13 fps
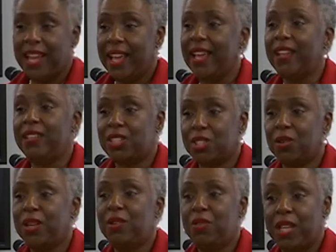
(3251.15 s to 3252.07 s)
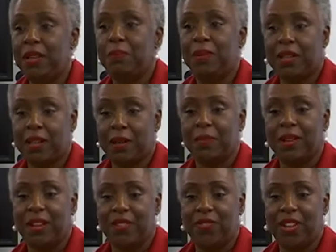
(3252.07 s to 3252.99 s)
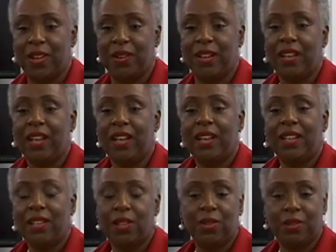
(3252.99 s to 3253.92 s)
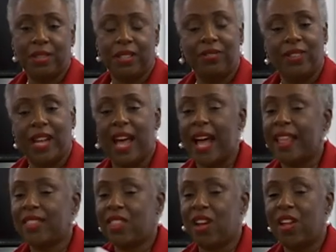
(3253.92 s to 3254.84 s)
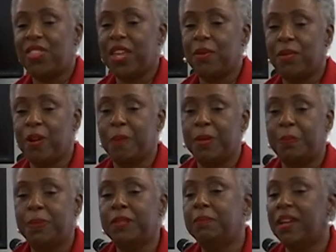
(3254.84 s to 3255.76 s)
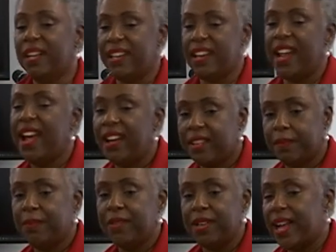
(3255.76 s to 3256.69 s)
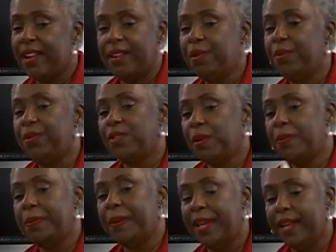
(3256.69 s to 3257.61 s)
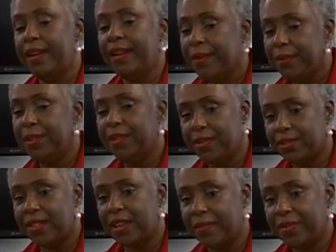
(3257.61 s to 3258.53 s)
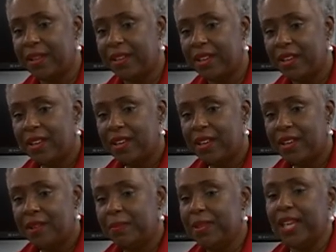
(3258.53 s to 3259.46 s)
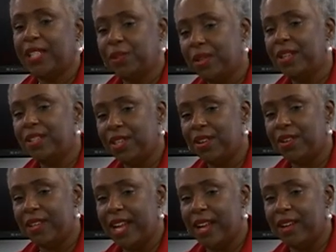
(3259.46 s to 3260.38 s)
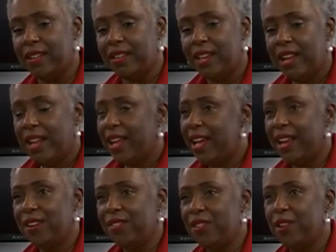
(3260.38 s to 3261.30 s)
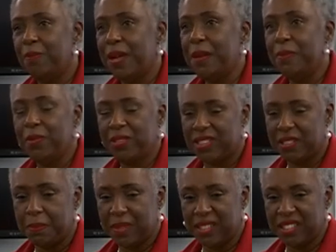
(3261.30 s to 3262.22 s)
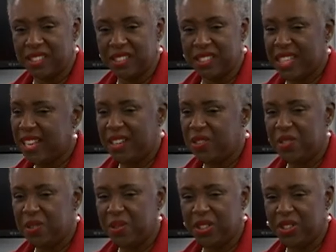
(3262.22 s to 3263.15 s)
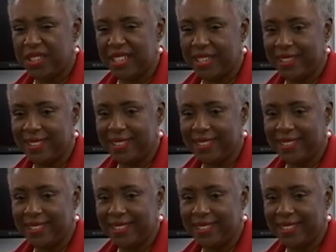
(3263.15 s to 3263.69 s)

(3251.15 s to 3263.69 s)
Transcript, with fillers: And so it did become uh, very lucrative. Now I thought they were going to be putting money in our community. I know we were going to be paying them to do something, but that's what it turned out. I don't know. Maybe it was the muscles. I don't know. What you think?